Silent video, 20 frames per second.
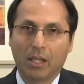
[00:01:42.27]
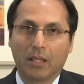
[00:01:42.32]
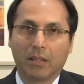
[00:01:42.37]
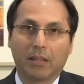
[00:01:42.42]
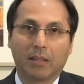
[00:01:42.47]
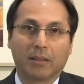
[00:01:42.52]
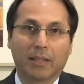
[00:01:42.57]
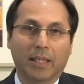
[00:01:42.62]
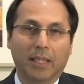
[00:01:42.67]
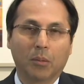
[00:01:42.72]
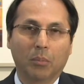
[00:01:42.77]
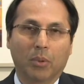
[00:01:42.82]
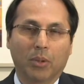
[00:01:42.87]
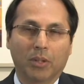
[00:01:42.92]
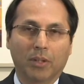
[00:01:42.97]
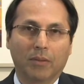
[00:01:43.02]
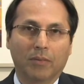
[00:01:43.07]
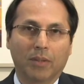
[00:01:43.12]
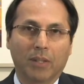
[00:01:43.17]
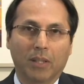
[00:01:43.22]
The second
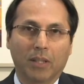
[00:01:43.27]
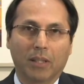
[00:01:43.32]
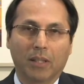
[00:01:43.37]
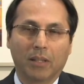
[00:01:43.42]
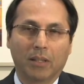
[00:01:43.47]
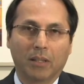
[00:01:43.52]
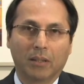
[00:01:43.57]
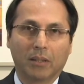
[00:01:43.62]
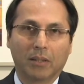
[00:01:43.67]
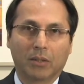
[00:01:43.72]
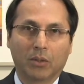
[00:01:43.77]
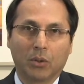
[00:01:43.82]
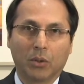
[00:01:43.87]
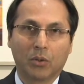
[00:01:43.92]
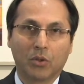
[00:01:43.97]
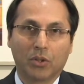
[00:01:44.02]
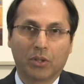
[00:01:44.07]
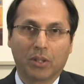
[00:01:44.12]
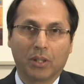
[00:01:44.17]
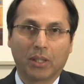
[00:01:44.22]
part of a
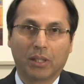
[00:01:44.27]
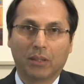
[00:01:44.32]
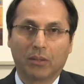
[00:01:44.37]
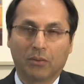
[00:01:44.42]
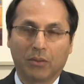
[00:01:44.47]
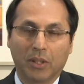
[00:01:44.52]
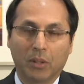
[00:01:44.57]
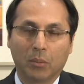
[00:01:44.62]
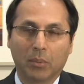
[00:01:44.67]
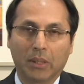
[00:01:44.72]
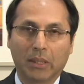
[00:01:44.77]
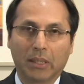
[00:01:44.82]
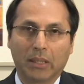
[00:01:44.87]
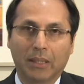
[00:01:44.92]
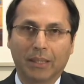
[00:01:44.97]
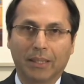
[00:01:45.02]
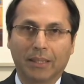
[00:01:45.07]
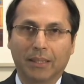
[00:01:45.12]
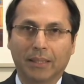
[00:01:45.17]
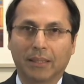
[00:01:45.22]
non-disclosure agreement
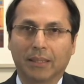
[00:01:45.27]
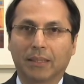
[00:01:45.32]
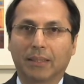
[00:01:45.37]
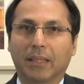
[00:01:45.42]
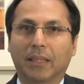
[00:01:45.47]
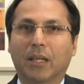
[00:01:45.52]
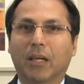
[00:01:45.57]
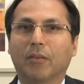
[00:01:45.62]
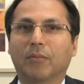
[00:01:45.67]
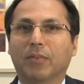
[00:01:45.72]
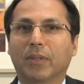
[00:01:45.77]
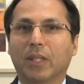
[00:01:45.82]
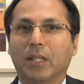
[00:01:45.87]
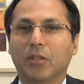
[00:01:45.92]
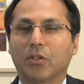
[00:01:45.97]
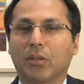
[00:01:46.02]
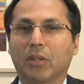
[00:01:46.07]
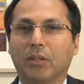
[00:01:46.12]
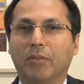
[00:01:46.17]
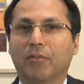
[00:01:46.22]
is the
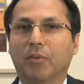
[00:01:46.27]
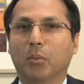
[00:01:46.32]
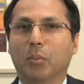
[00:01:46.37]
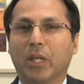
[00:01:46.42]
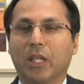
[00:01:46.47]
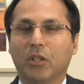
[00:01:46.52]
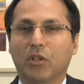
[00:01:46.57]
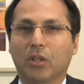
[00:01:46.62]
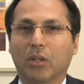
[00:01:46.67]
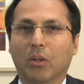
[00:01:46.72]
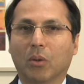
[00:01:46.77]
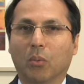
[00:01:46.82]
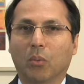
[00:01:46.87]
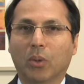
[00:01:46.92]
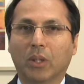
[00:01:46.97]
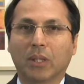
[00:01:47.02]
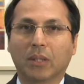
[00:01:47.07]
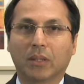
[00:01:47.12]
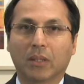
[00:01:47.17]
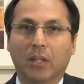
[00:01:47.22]
confidential information.
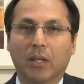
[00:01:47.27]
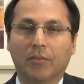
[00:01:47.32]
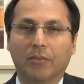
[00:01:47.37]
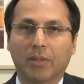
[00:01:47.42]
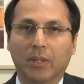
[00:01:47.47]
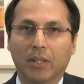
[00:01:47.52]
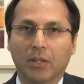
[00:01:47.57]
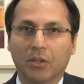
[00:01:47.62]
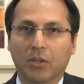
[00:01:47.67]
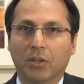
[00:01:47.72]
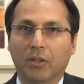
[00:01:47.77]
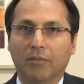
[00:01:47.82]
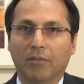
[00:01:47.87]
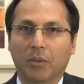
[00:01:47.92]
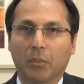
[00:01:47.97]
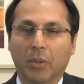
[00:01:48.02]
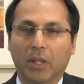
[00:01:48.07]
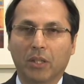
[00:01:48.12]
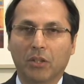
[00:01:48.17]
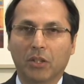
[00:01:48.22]
What is the confidential
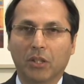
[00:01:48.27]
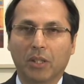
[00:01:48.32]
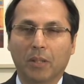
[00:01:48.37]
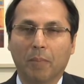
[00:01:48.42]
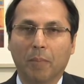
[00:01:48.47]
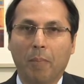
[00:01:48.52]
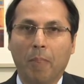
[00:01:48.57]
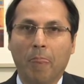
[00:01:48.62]
information?